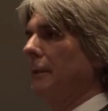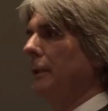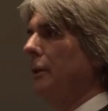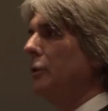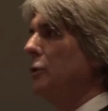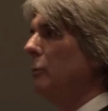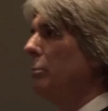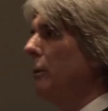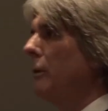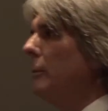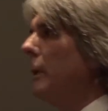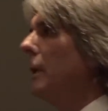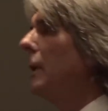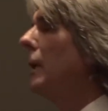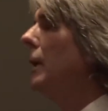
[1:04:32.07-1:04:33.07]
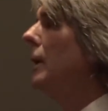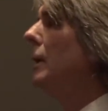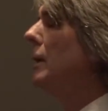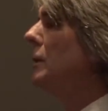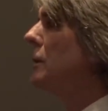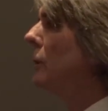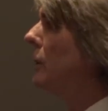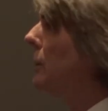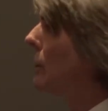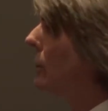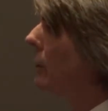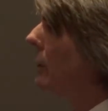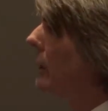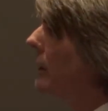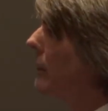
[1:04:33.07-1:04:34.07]
Here's your permit. So you
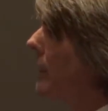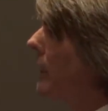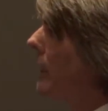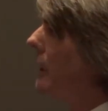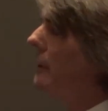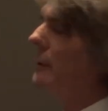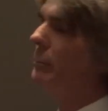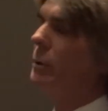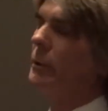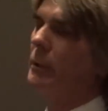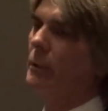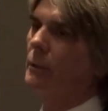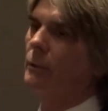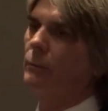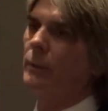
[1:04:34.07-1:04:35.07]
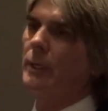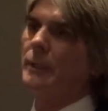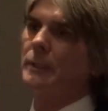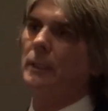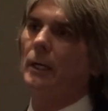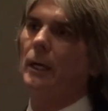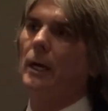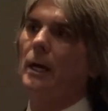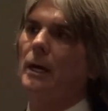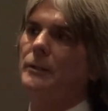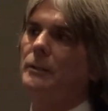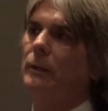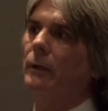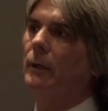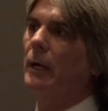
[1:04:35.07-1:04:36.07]
eliminate the political risk.
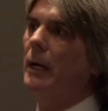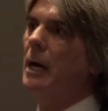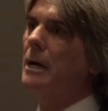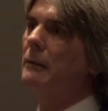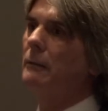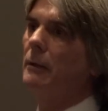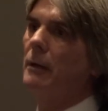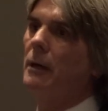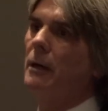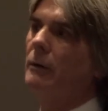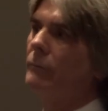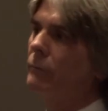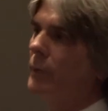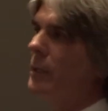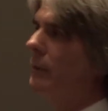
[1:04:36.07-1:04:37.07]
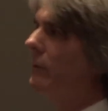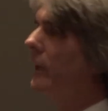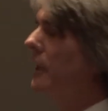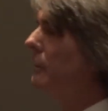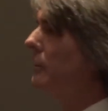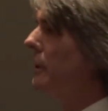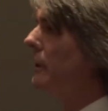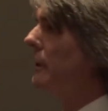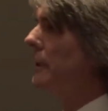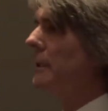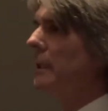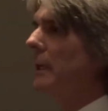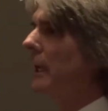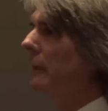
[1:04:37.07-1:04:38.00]
So I love renovating buildings.